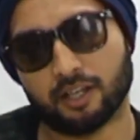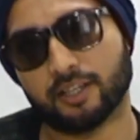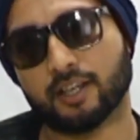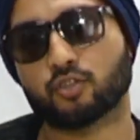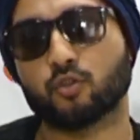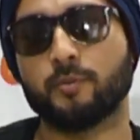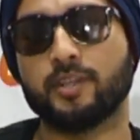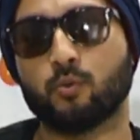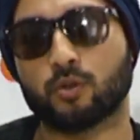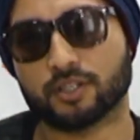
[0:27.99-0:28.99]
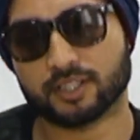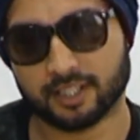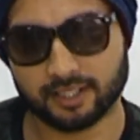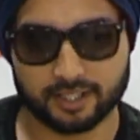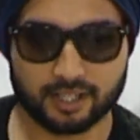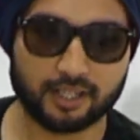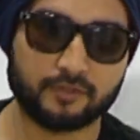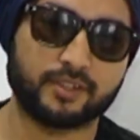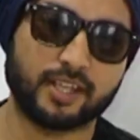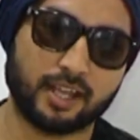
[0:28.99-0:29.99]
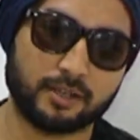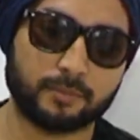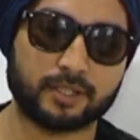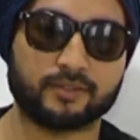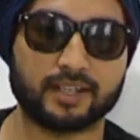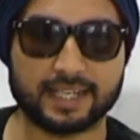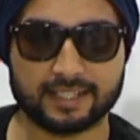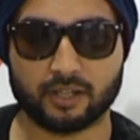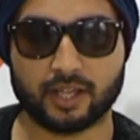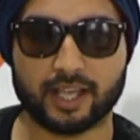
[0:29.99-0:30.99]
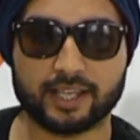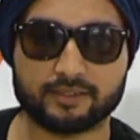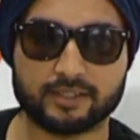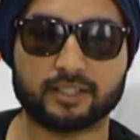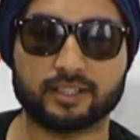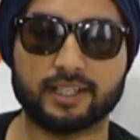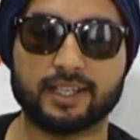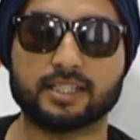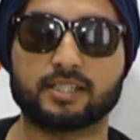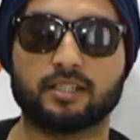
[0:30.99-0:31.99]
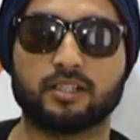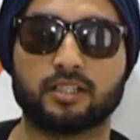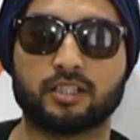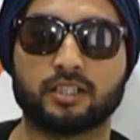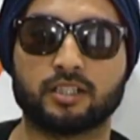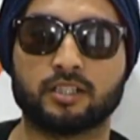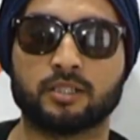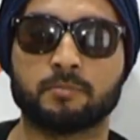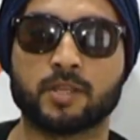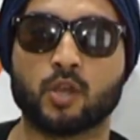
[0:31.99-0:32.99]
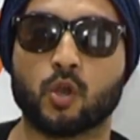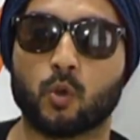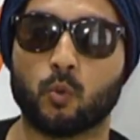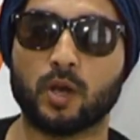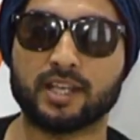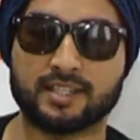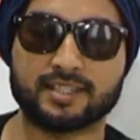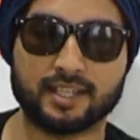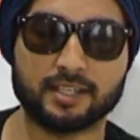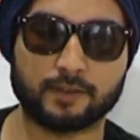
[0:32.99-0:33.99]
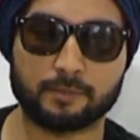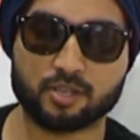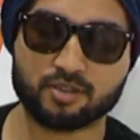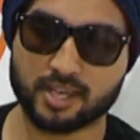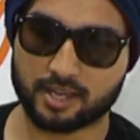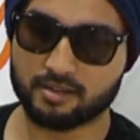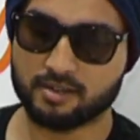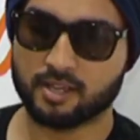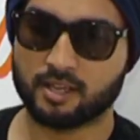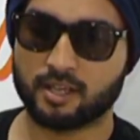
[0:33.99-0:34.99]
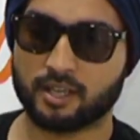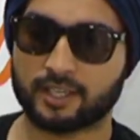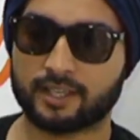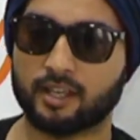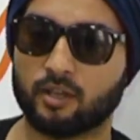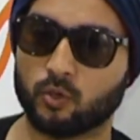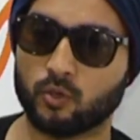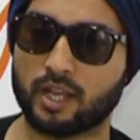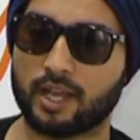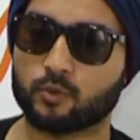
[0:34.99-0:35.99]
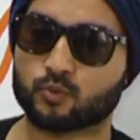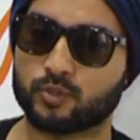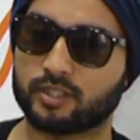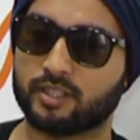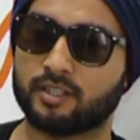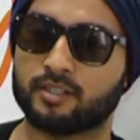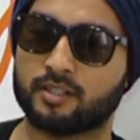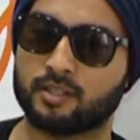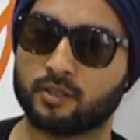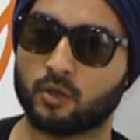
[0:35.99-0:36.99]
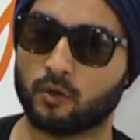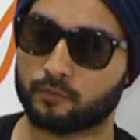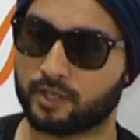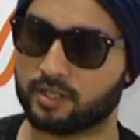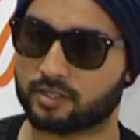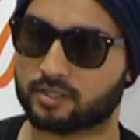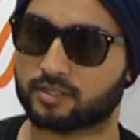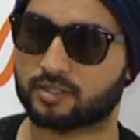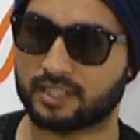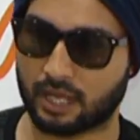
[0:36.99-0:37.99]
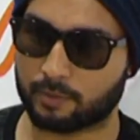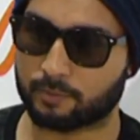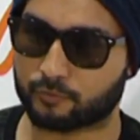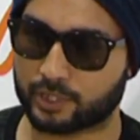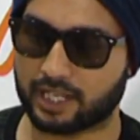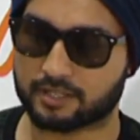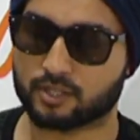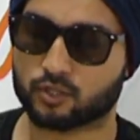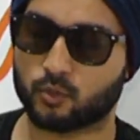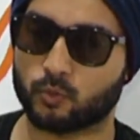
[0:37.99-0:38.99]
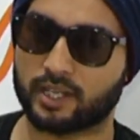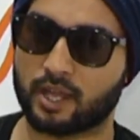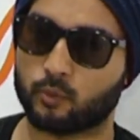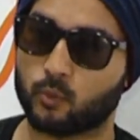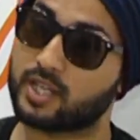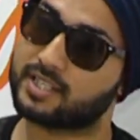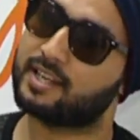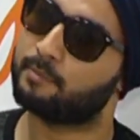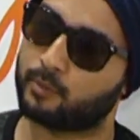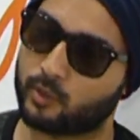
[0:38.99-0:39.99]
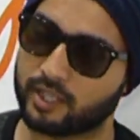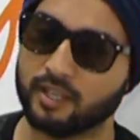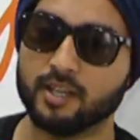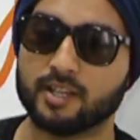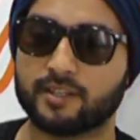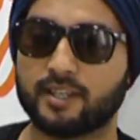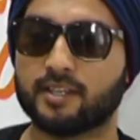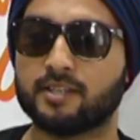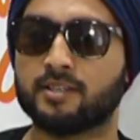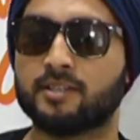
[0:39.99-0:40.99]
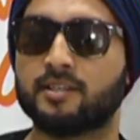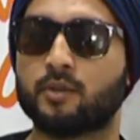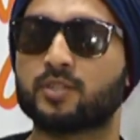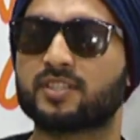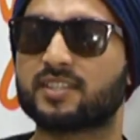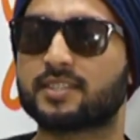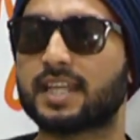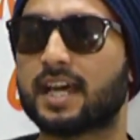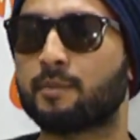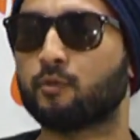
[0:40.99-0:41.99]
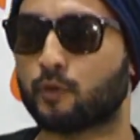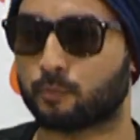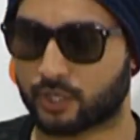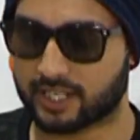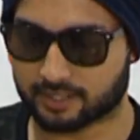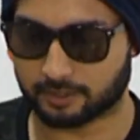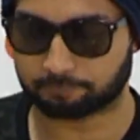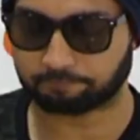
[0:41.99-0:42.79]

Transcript: There are so many worst things that I have done, but right now I recollect one incident, if I may share. Here, I was working in the office. Now I'm a freelancer. So when I was an employee, then there was this time of appraisal.